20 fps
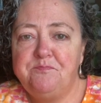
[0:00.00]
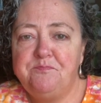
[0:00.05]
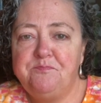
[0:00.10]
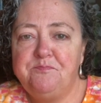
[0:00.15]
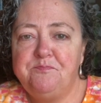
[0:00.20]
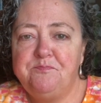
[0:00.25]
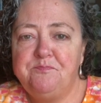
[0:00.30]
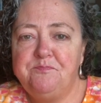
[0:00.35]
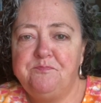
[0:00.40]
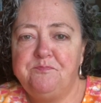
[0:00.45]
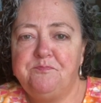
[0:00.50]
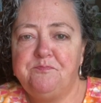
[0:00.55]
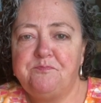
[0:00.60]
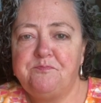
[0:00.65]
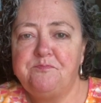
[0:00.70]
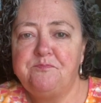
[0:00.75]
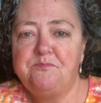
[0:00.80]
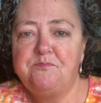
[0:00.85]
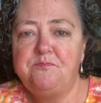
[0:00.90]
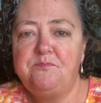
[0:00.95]

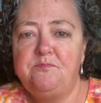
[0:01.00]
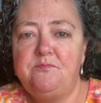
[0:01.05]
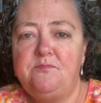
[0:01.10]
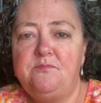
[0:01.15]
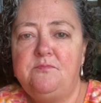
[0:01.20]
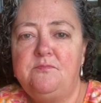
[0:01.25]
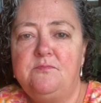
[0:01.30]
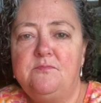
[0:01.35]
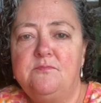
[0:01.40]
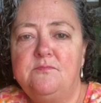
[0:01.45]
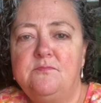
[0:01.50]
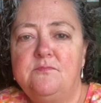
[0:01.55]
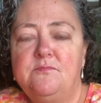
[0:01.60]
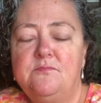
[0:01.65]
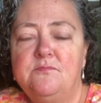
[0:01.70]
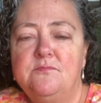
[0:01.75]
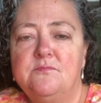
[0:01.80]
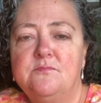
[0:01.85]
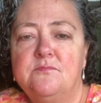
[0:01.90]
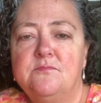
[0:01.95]

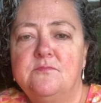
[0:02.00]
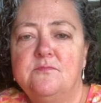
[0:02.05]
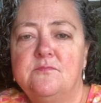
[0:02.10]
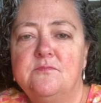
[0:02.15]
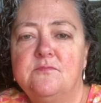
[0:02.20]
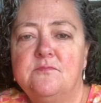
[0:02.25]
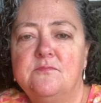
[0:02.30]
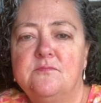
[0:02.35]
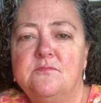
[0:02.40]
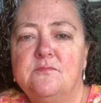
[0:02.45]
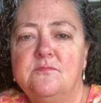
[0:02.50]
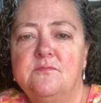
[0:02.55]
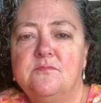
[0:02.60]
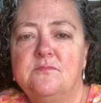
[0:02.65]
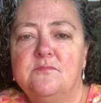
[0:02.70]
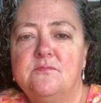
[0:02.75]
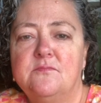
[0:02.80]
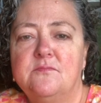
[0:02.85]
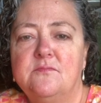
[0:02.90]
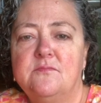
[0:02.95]

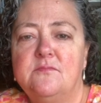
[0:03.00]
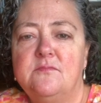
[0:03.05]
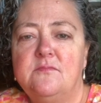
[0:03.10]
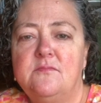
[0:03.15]
Nothing is said.